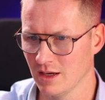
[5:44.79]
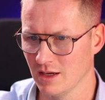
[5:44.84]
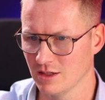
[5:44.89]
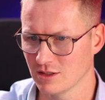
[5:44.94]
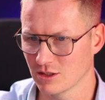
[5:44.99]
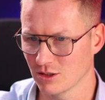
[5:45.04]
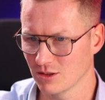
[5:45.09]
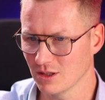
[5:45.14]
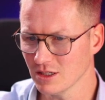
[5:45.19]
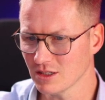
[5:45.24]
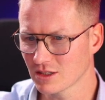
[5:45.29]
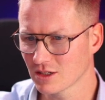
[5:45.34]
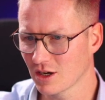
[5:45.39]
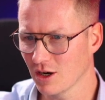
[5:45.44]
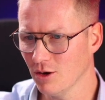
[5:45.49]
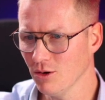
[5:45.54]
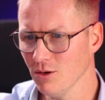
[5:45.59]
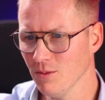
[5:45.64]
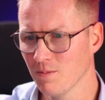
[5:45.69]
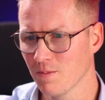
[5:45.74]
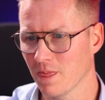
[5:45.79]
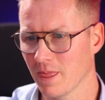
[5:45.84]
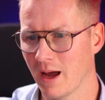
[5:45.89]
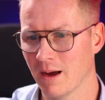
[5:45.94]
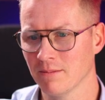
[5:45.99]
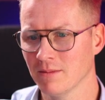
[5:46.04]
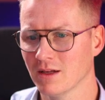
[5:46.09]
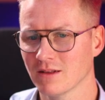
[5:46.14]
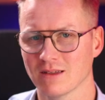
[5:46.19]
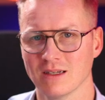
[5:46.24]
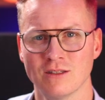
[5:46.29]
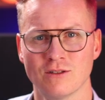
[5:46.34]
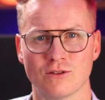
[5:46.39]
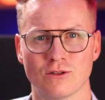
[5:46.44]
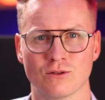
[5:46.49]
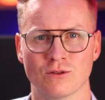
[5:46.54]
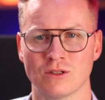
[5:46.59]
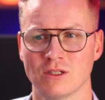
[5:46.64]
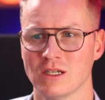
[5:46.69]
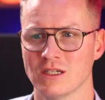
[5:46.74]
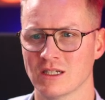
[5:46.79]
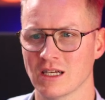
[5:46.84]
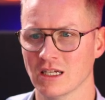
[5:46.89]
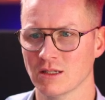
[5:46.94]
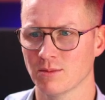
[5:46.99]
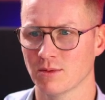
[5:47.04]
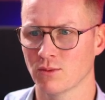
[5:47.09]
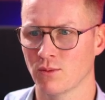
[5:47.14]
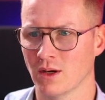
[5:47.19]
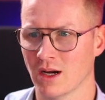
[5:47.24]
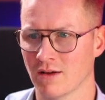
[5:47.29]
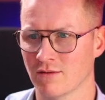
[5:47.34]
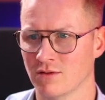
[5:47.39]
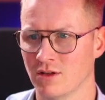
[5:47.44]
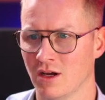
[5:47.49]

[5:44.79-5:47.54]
So this code, I'm not into CSS, but what I've